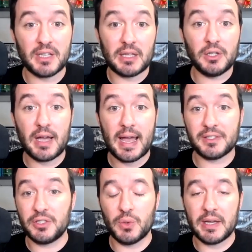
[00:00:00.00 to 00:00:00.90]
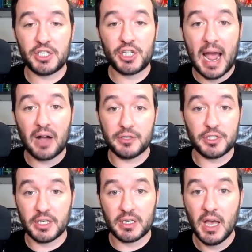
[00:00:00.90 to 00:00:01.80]
and look ahead to a
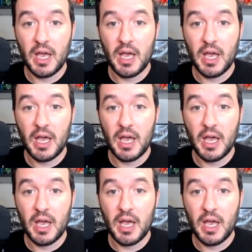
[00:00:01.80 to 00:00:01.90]
challenging